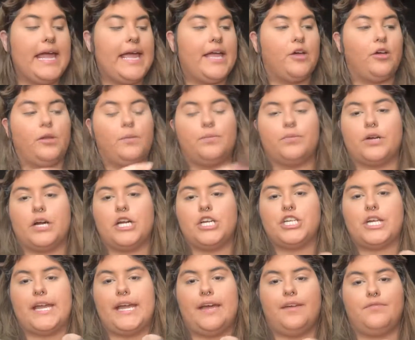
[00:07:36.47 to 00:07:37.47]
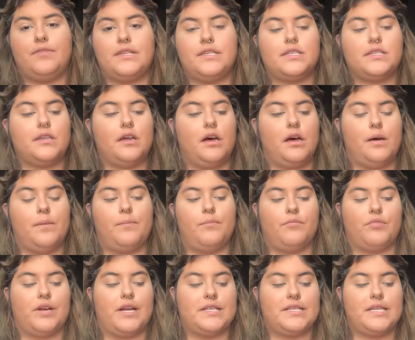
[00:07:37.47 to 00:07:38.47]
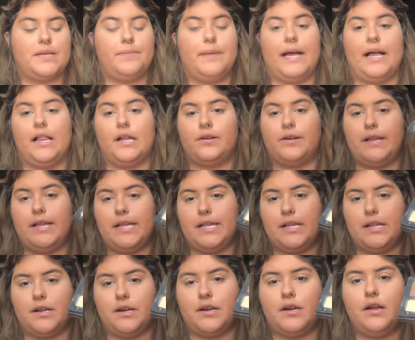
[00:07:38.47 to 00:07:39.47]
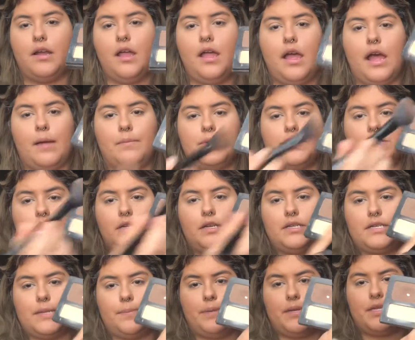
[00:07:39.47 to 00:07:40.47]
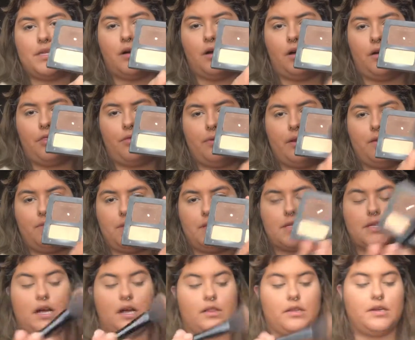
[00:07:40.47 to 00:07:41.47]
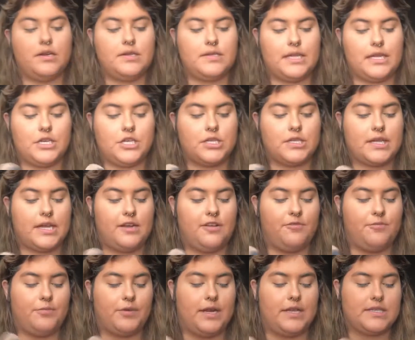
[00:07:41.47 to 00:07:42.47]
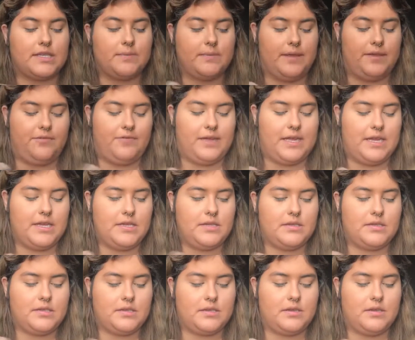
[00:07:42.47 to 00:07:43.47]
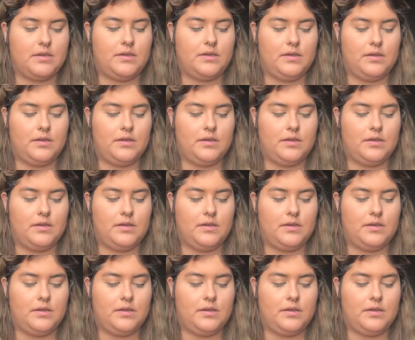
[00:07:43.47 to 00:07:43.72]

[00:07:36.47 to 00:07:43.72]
angled brush, I have this bronzing palette right here. I'm just gonna dip into all three of these colors and just kind of bronze up my face.